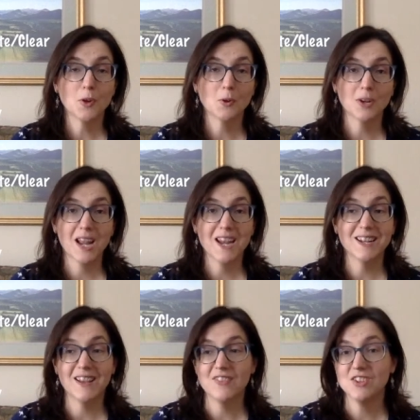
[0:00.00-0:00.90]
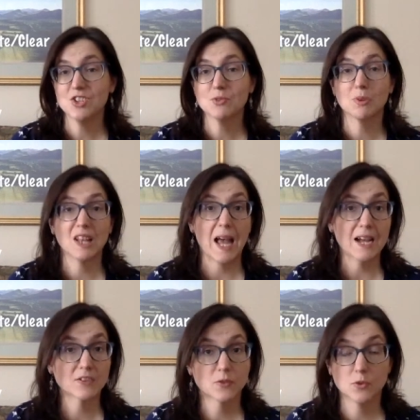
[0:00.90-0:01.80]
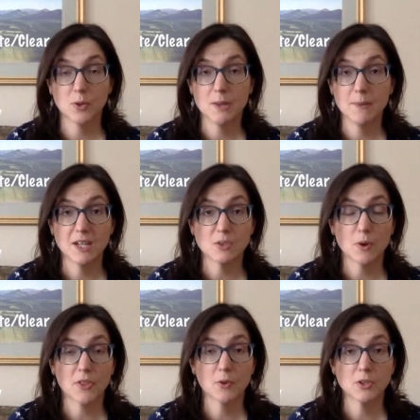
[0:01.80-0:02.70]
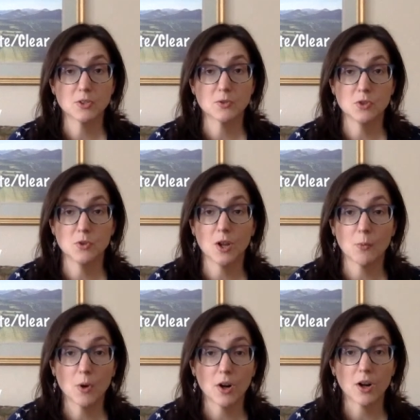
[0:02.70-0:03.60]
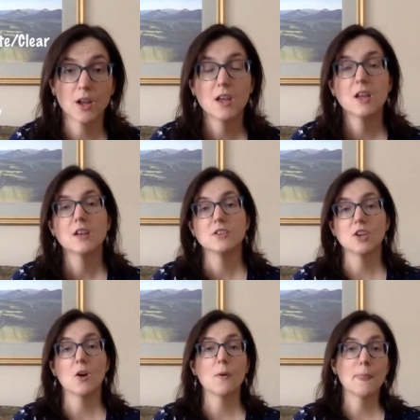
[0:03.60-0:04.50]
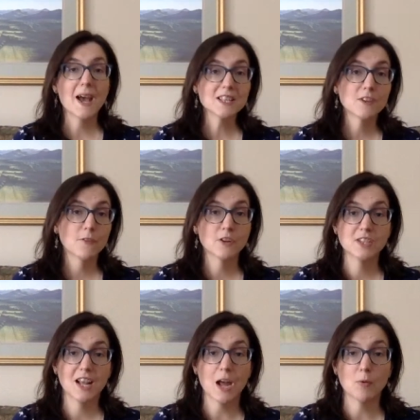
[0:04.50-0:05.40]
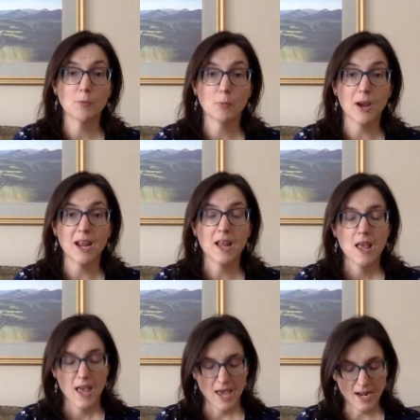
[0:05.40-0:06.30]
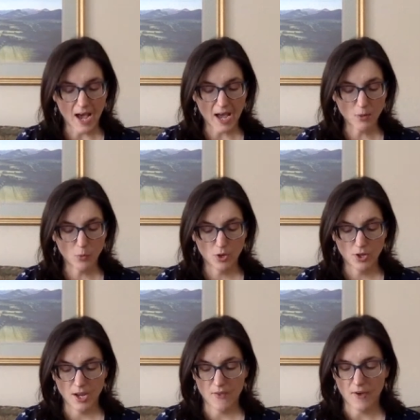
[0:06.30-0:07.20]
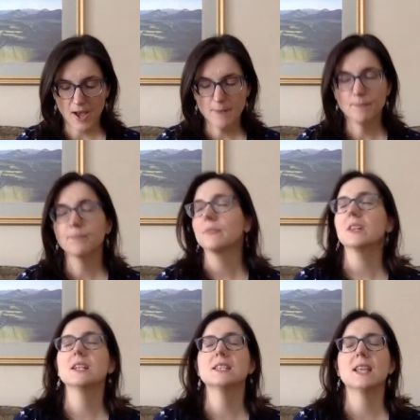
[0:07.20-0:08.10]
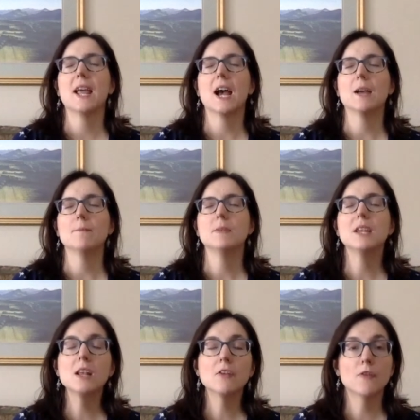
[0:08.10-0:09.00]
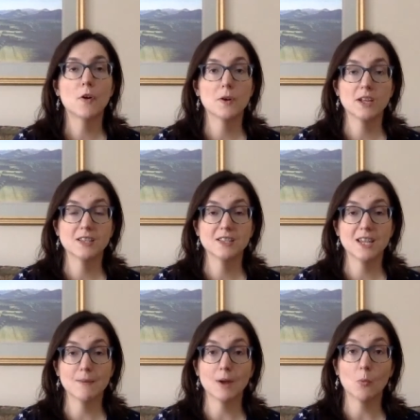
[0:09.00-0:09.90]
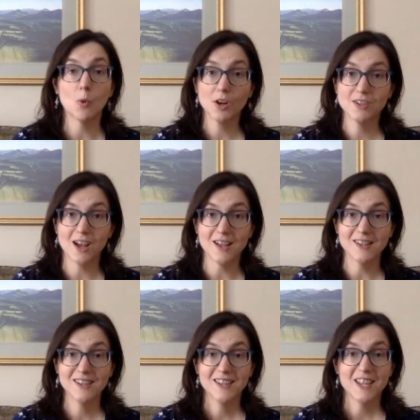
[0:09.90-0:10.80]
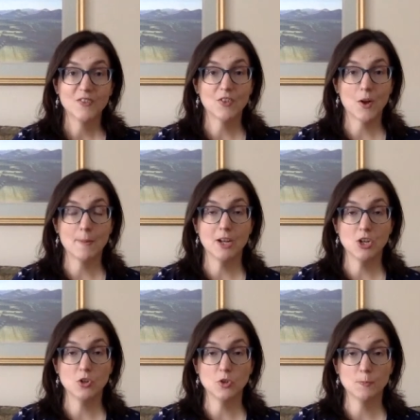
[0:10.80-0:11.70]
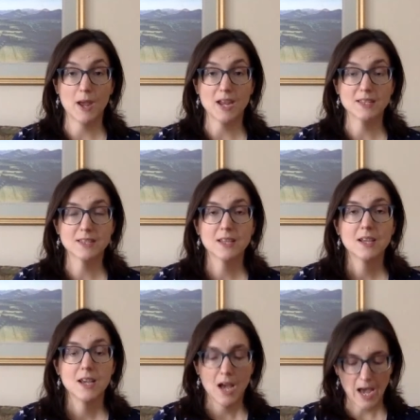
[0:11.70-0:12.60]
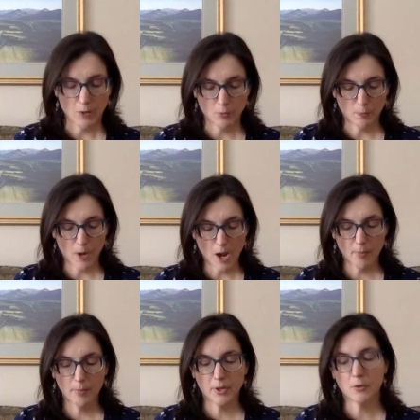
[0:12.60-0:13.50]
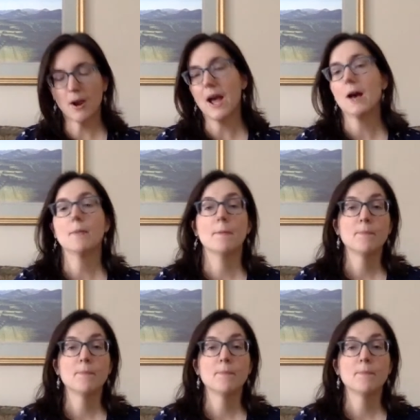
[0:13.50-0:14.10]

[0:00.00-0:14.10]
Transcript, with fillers: create and then just relax for 20 minutes while the crystals do their work. So that's the first thing I would bring. And I would, if I'm, let's say I'm needing focus to get my work done, even though I'm in a new space, I would probably grab